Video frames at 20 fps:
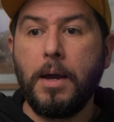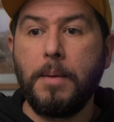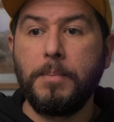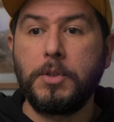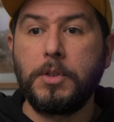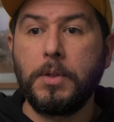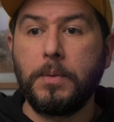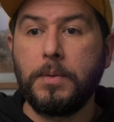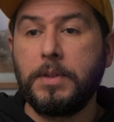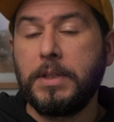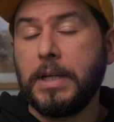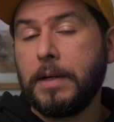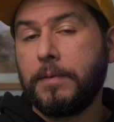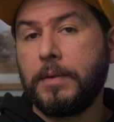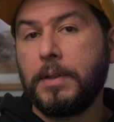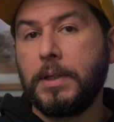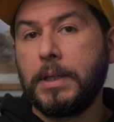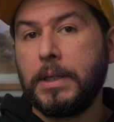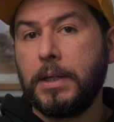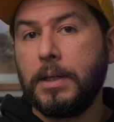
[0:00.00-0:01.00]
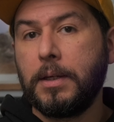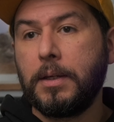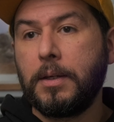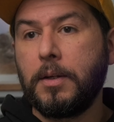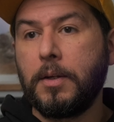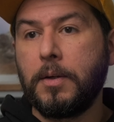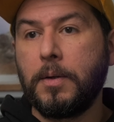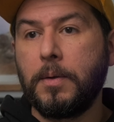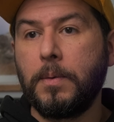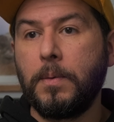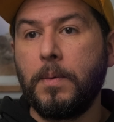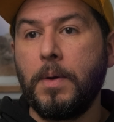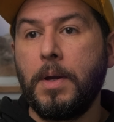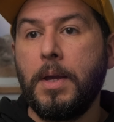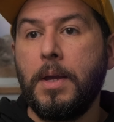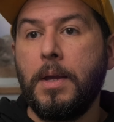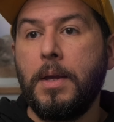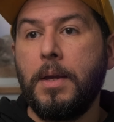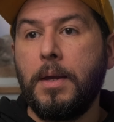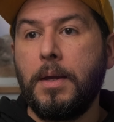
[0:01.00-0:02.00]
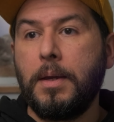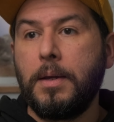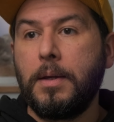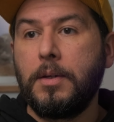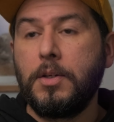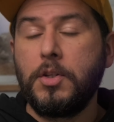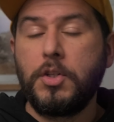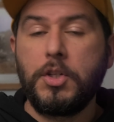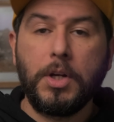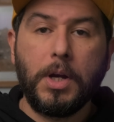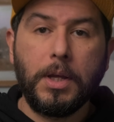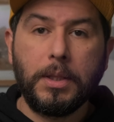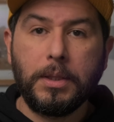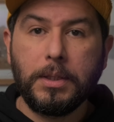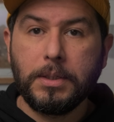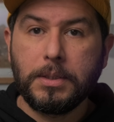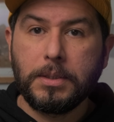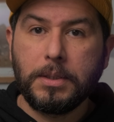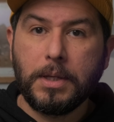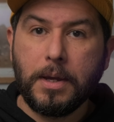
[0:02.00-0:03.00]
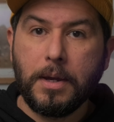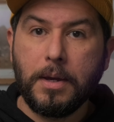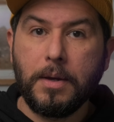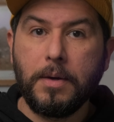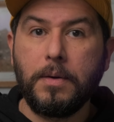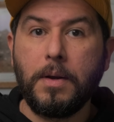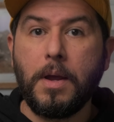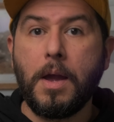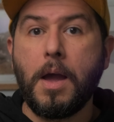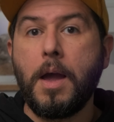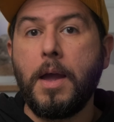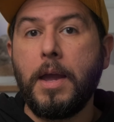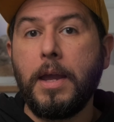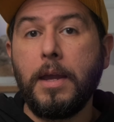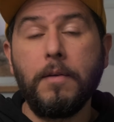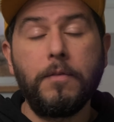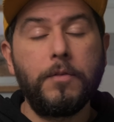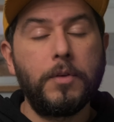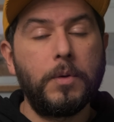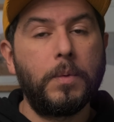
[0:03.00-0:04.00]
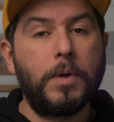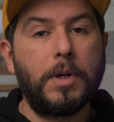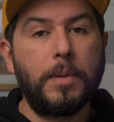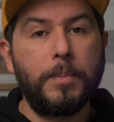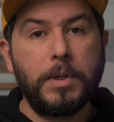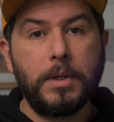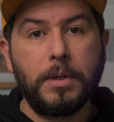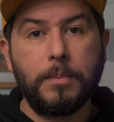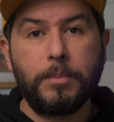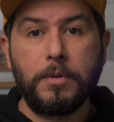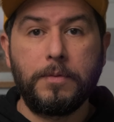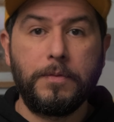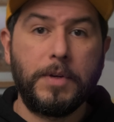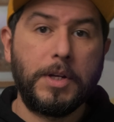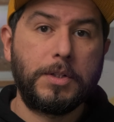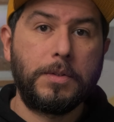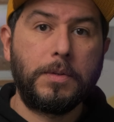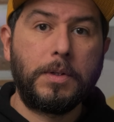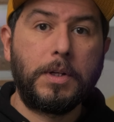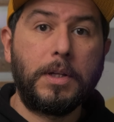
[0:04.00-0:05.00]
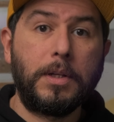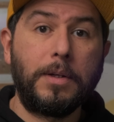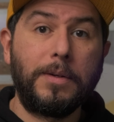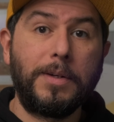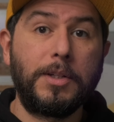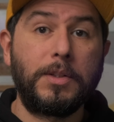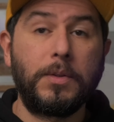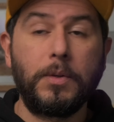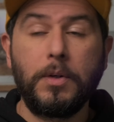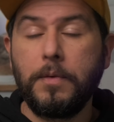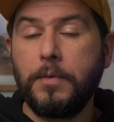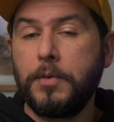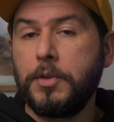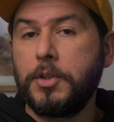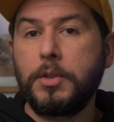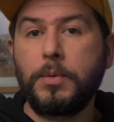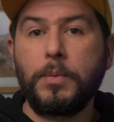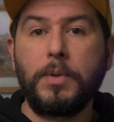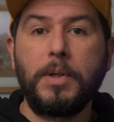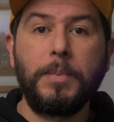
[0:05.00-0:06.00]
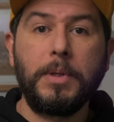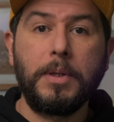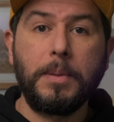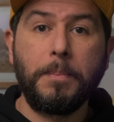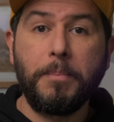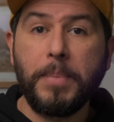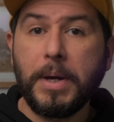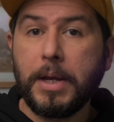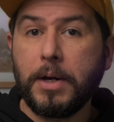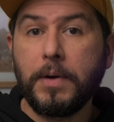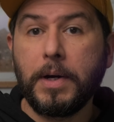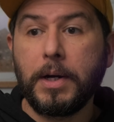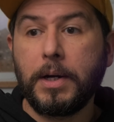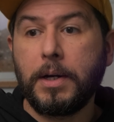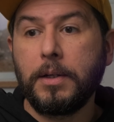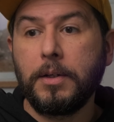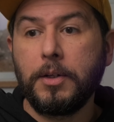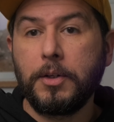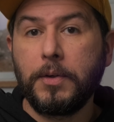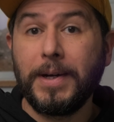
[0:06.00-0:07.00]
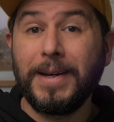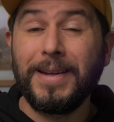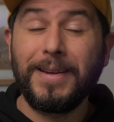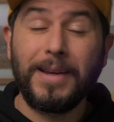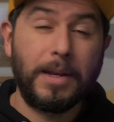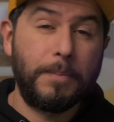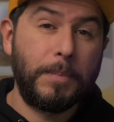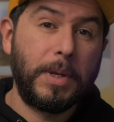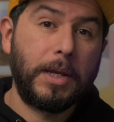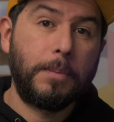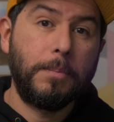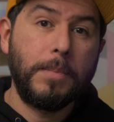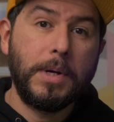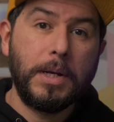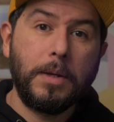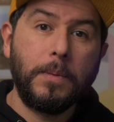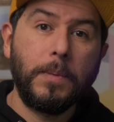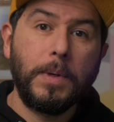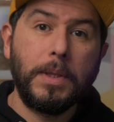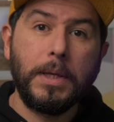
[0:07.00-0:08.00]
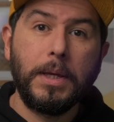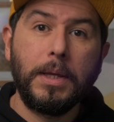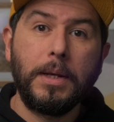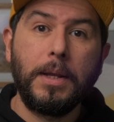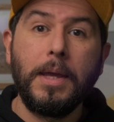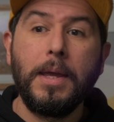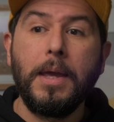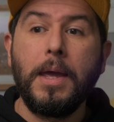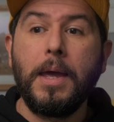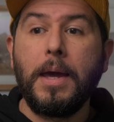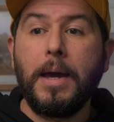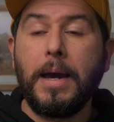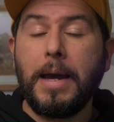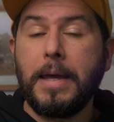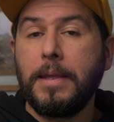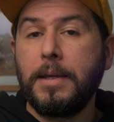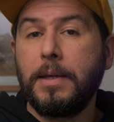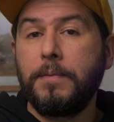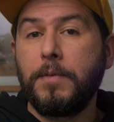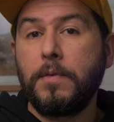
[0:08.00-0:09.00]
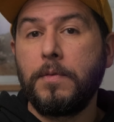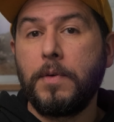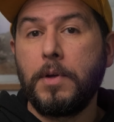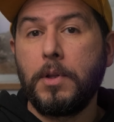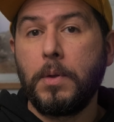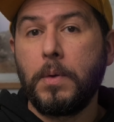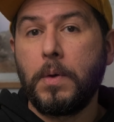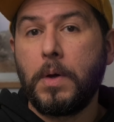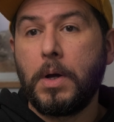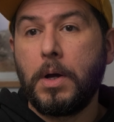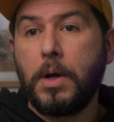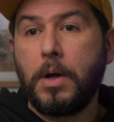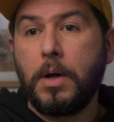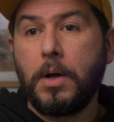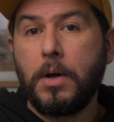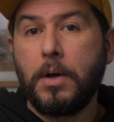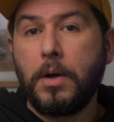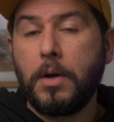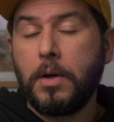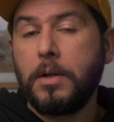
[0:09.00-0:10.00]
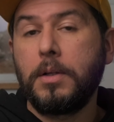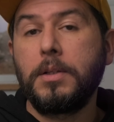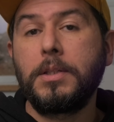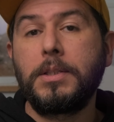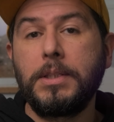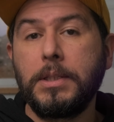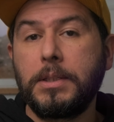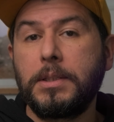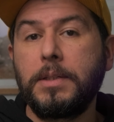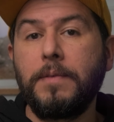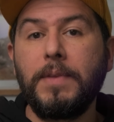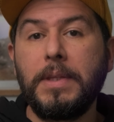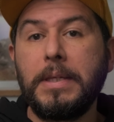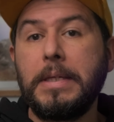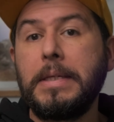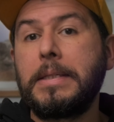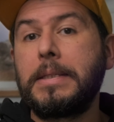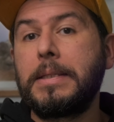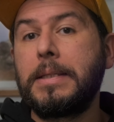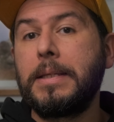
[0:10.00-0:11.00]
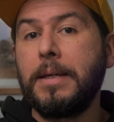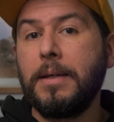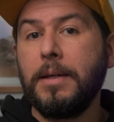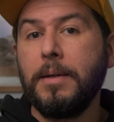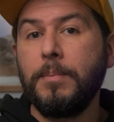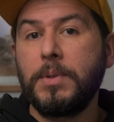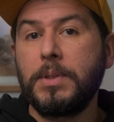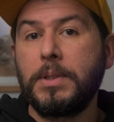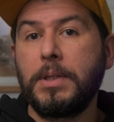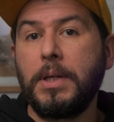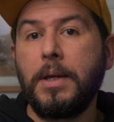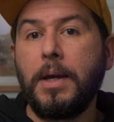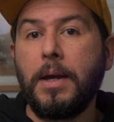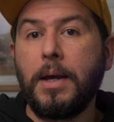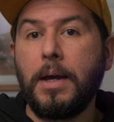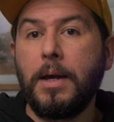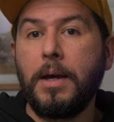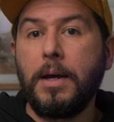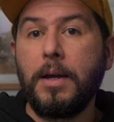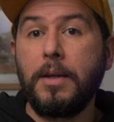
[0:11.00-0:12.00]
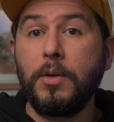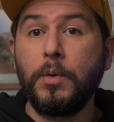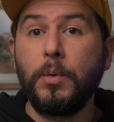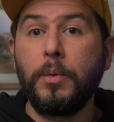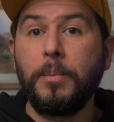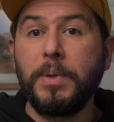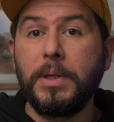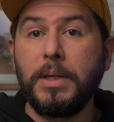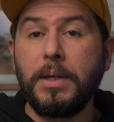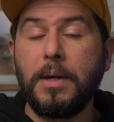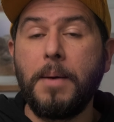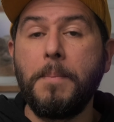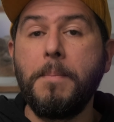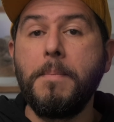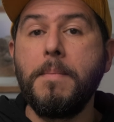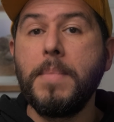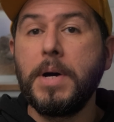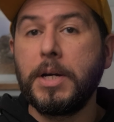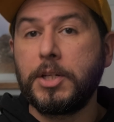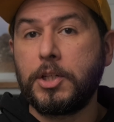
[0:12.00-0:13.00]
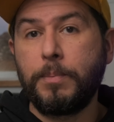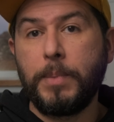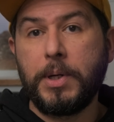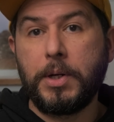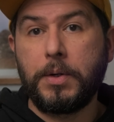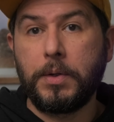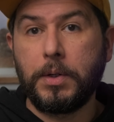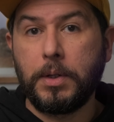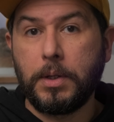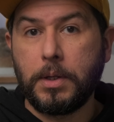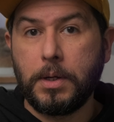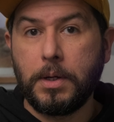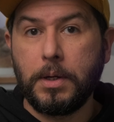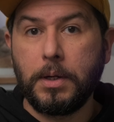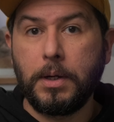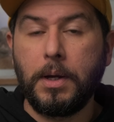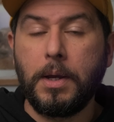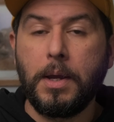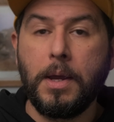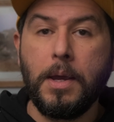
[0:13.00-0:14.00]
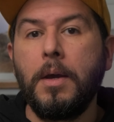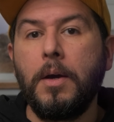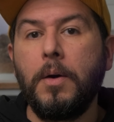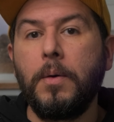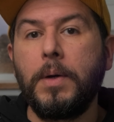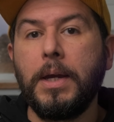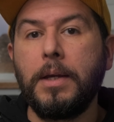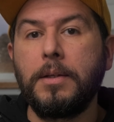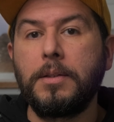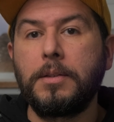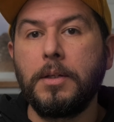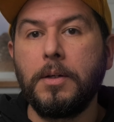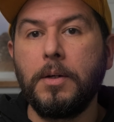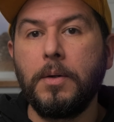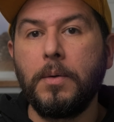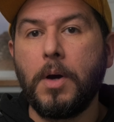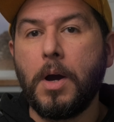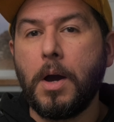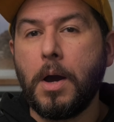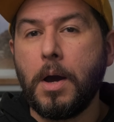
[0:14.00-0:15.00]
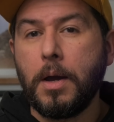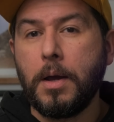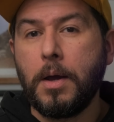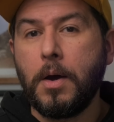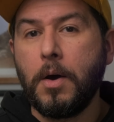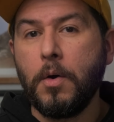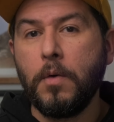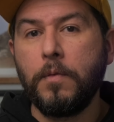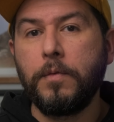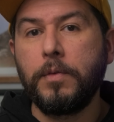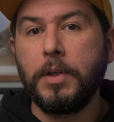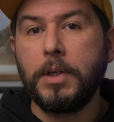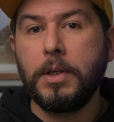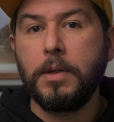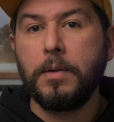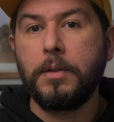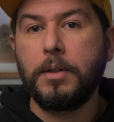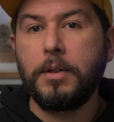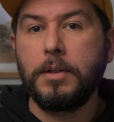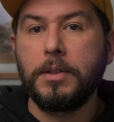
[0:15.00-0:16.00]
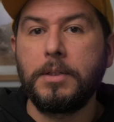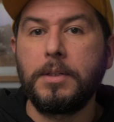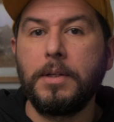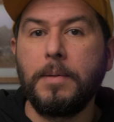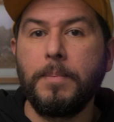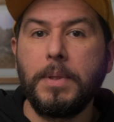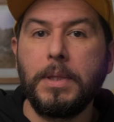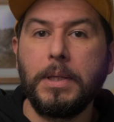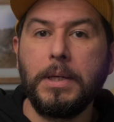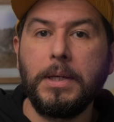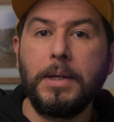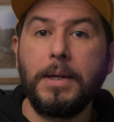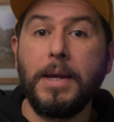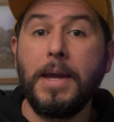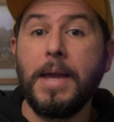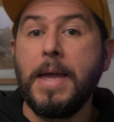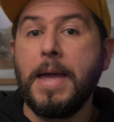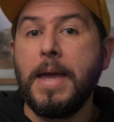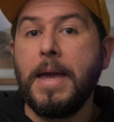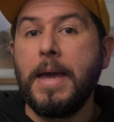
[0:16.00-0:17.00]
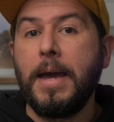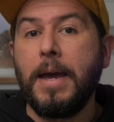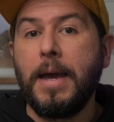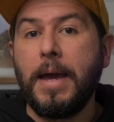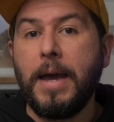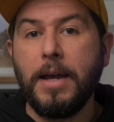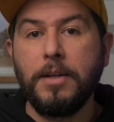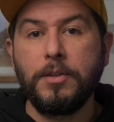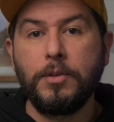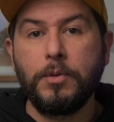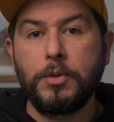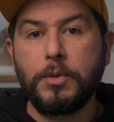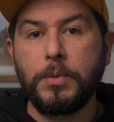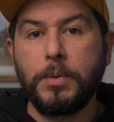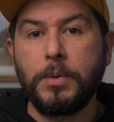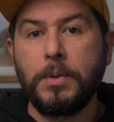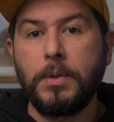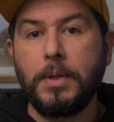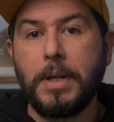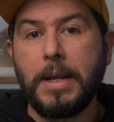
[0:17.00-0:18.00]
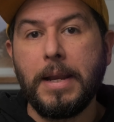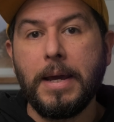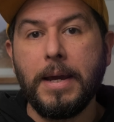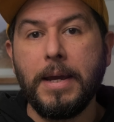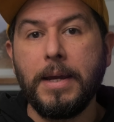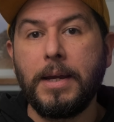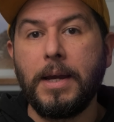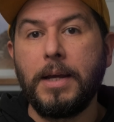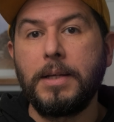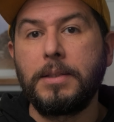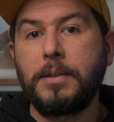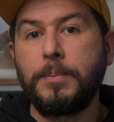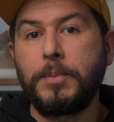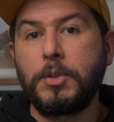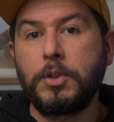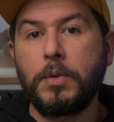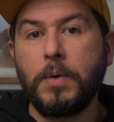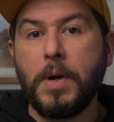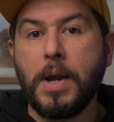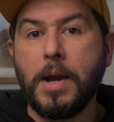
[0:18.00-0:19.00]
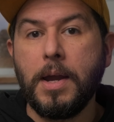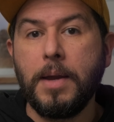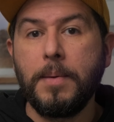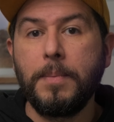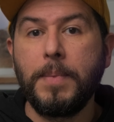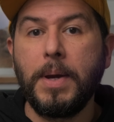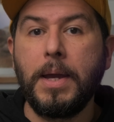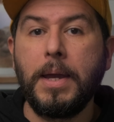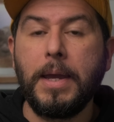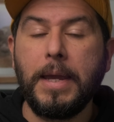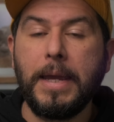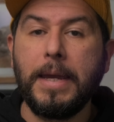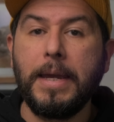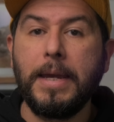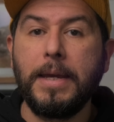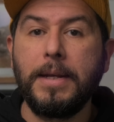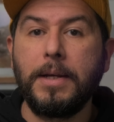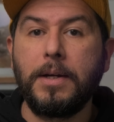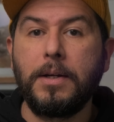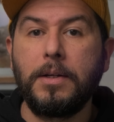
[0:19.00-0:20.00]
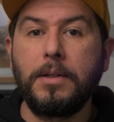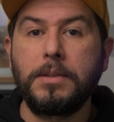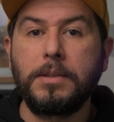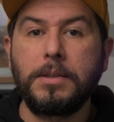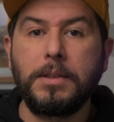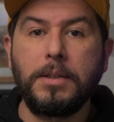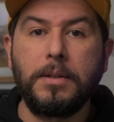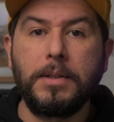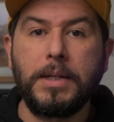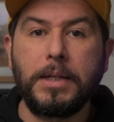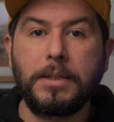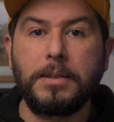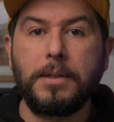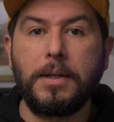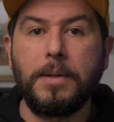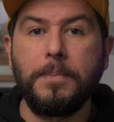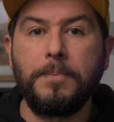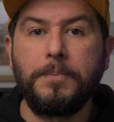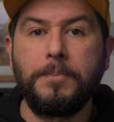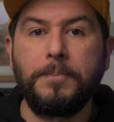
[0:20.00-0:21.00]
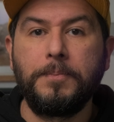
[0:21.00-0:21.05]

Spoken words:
So definitely, jot these down if you want to be a professional colorist, or if you just want to be better at color grading and make money with it. I think if you follow all 6 of these tips, you'll be much better along. Okay, so hopefully you learned something. As usual, like, subscribe, and I'll see you all next time.